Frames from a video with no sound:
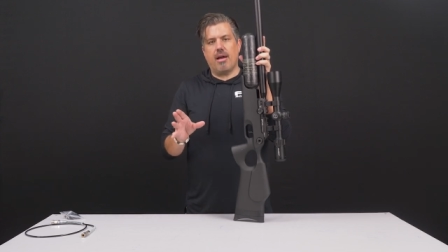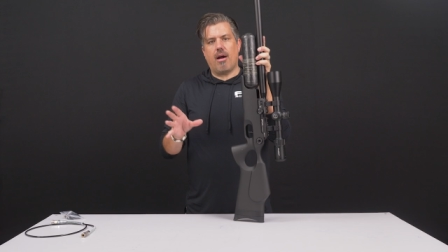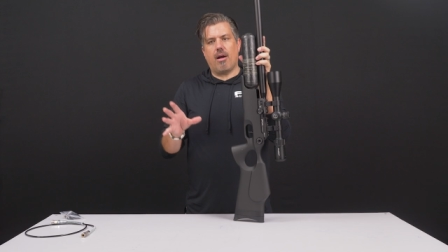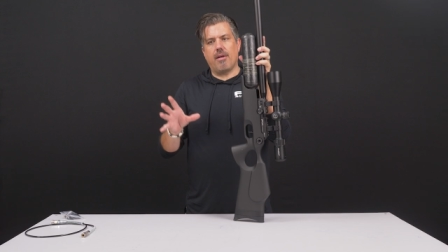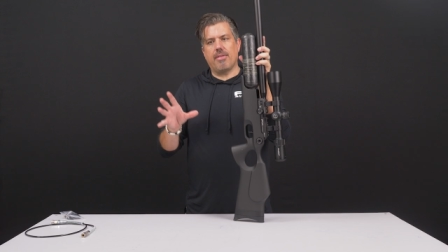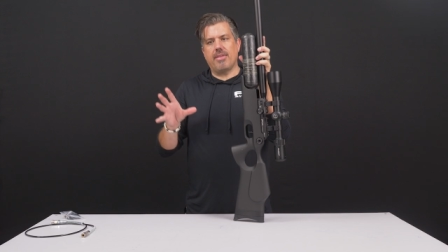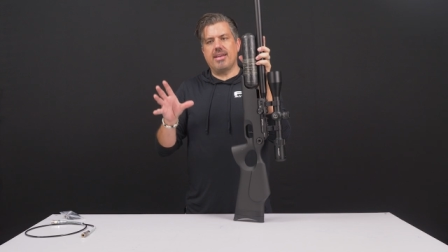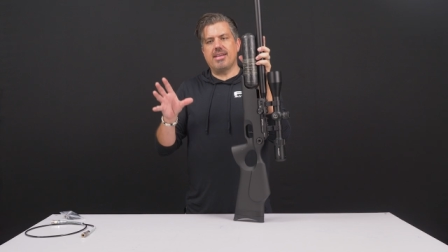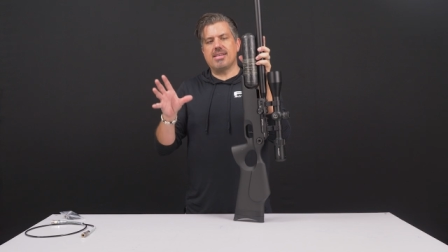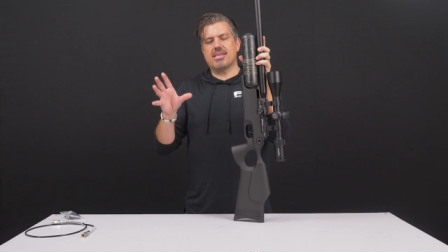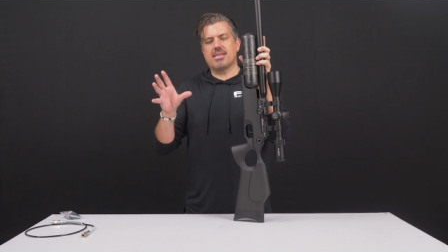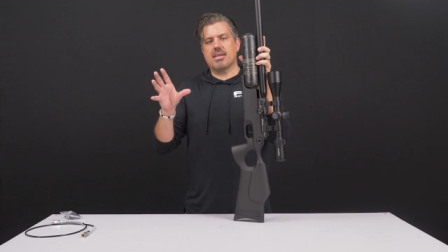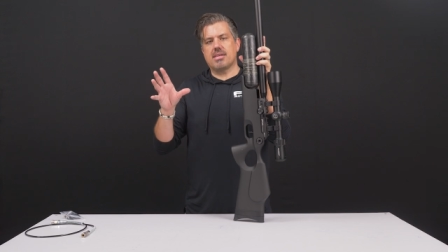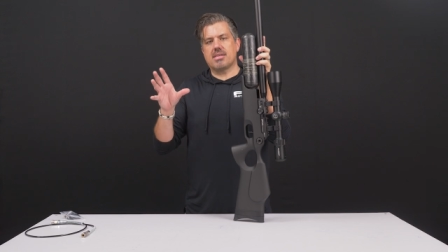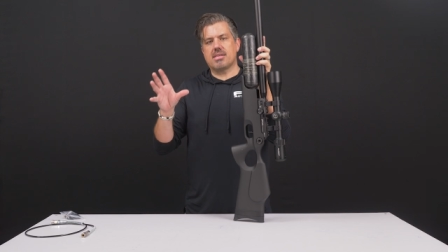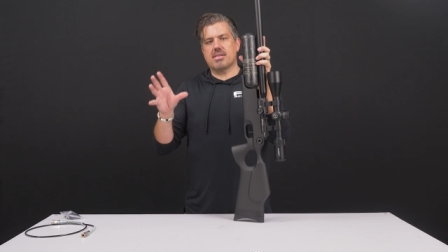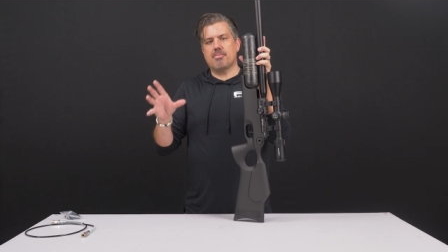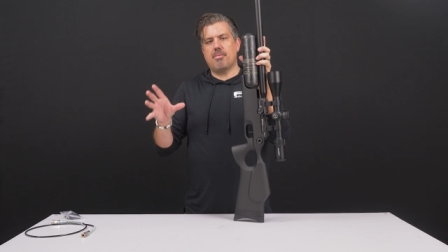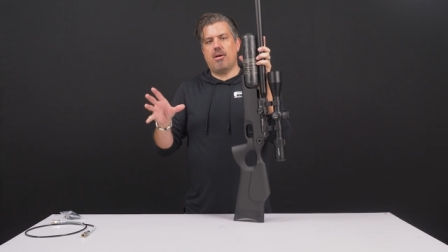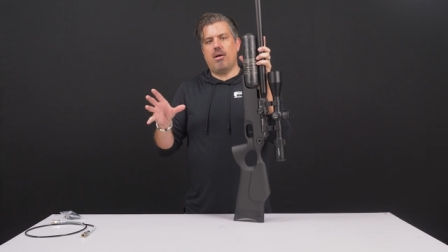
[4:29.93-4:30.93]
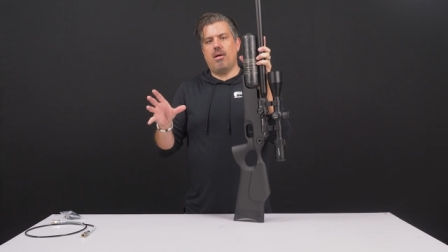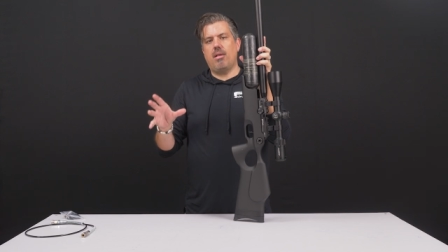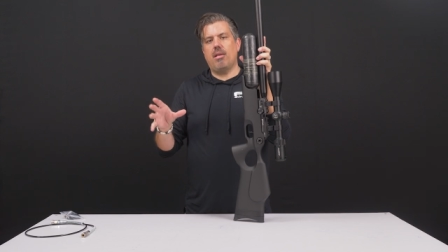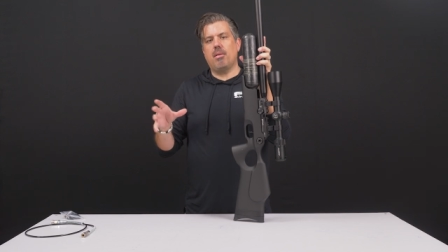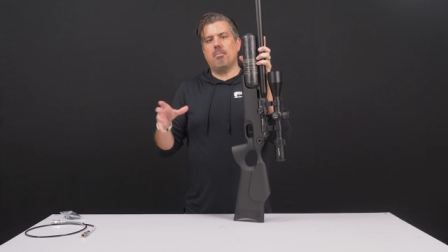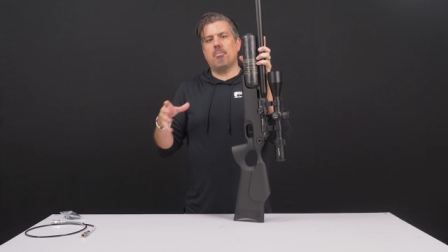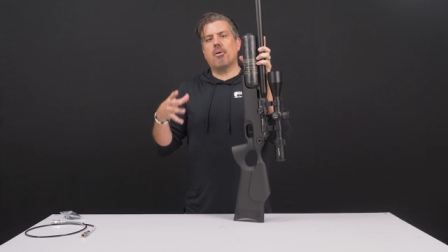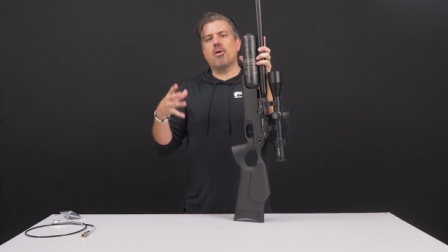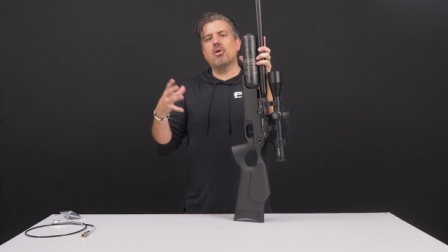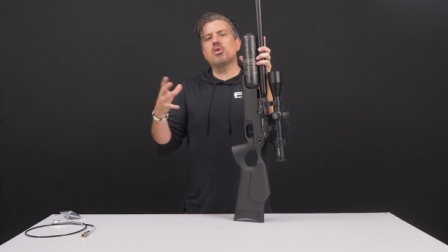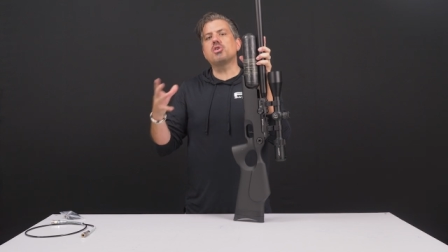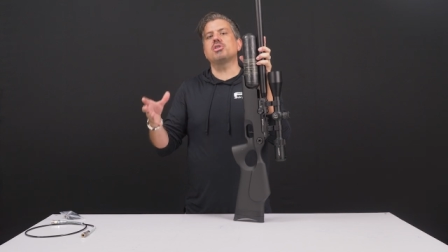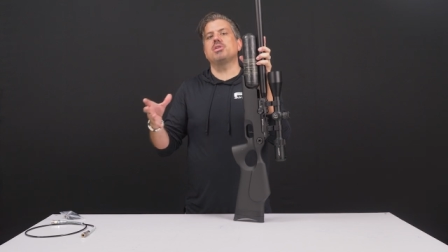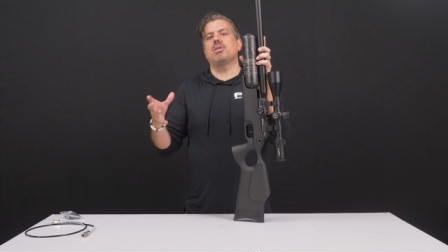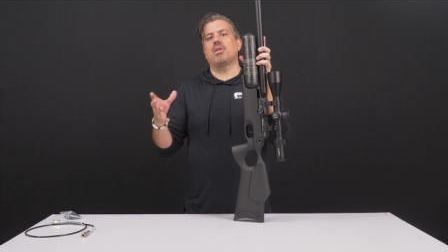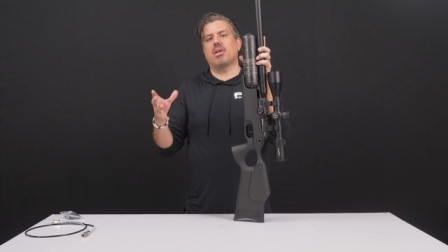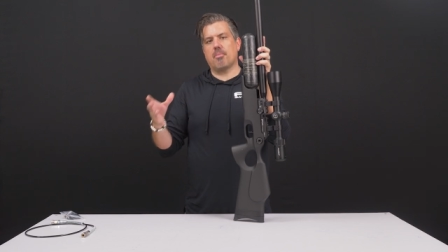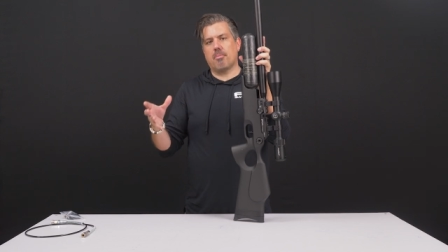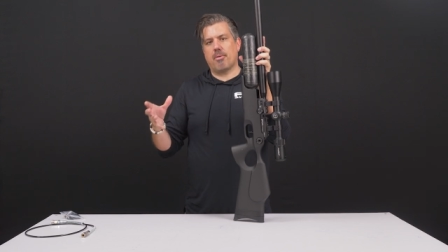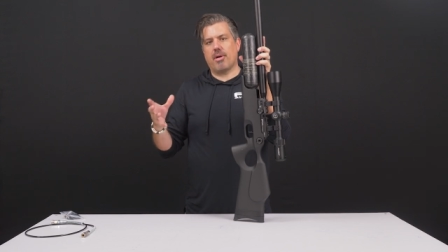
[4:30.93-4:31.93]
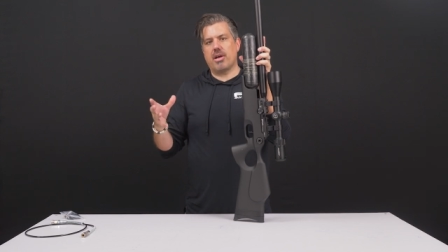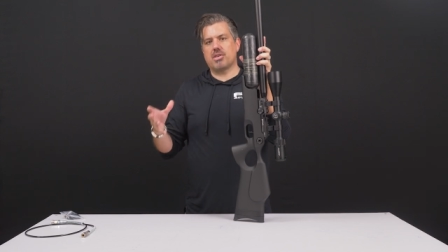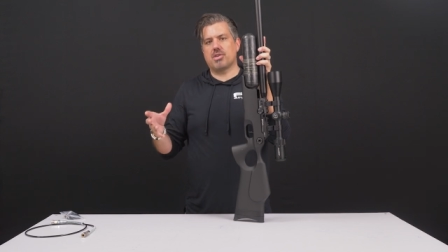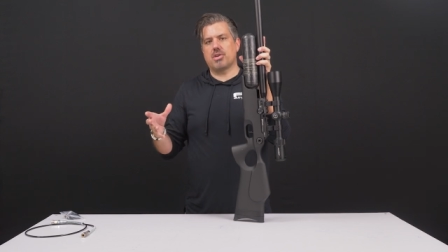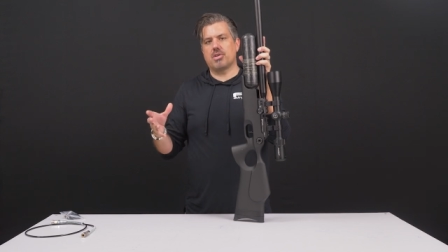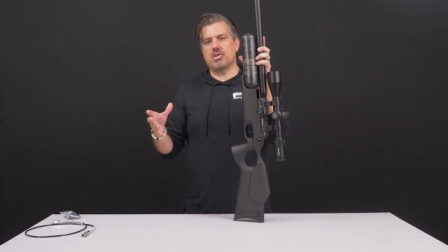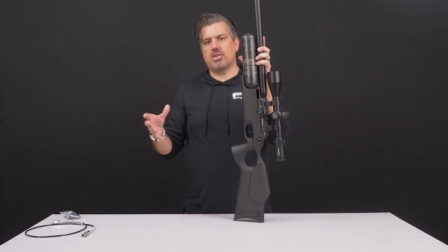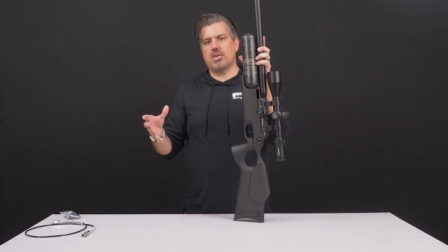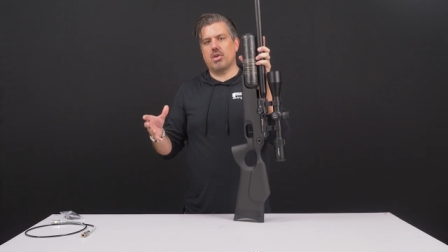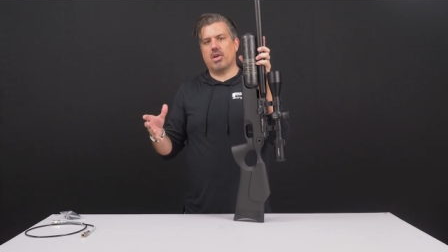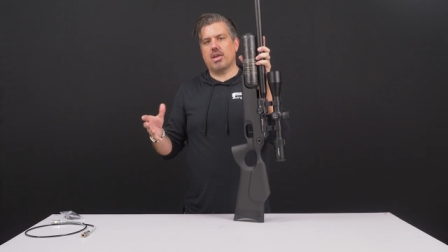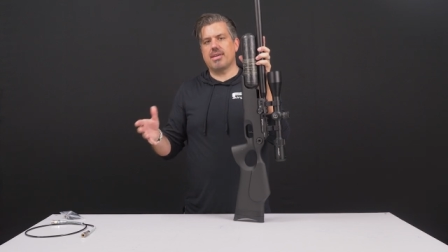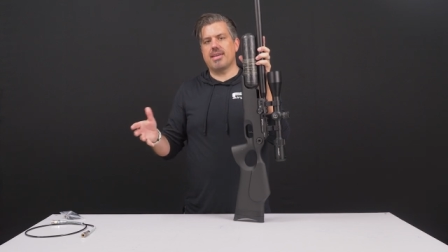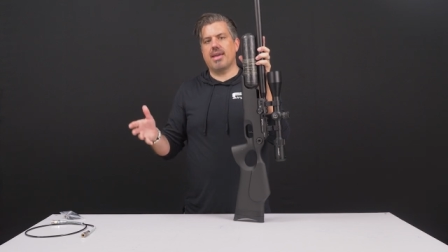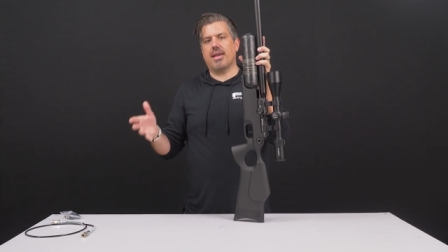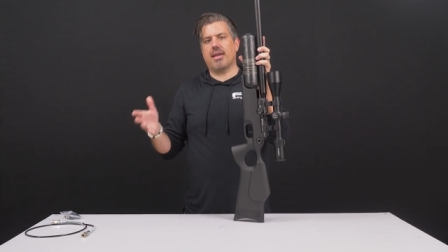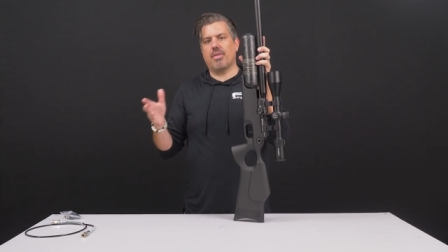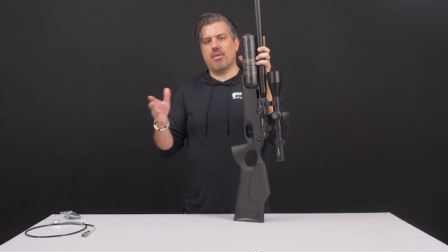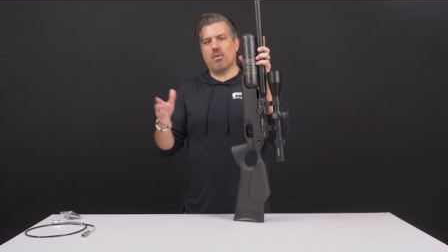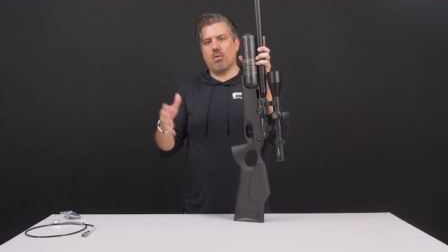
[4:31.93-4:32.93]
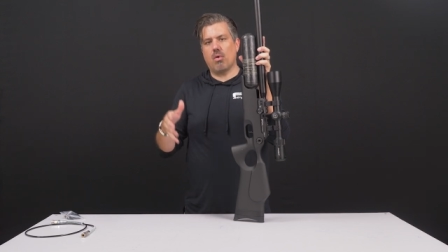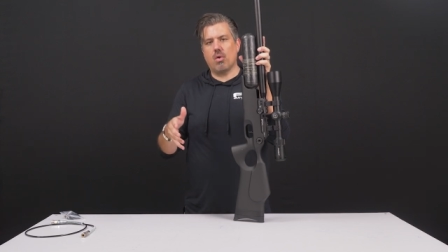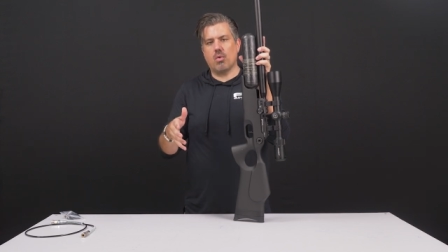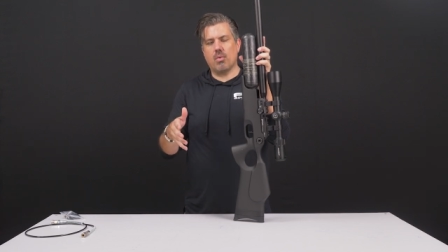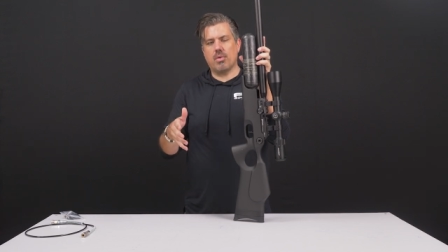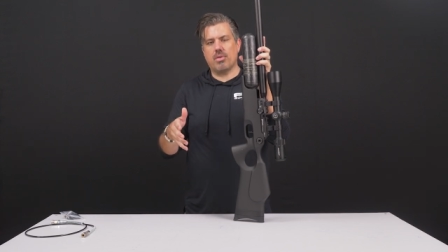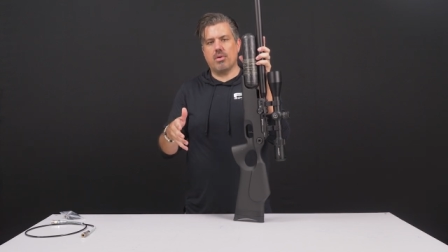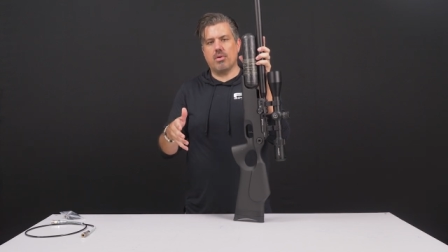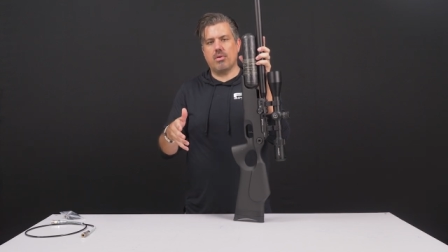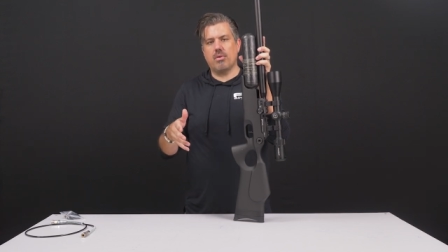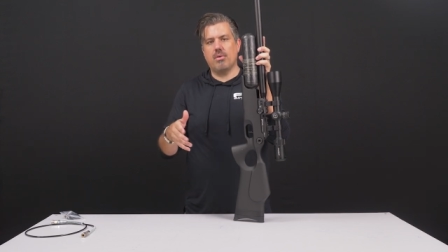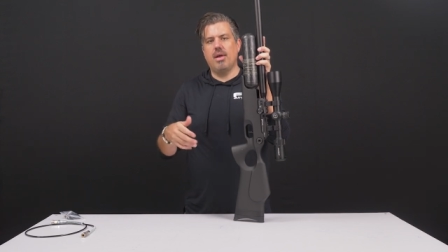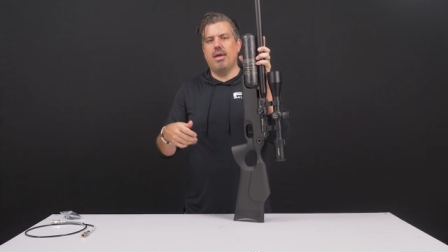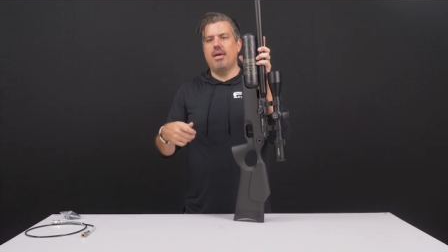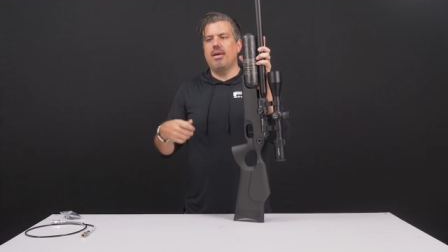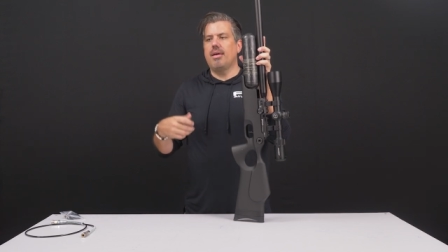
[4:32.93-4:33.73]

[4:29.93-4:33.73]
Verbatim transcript: are these small personal compressors that you can take on the road with you.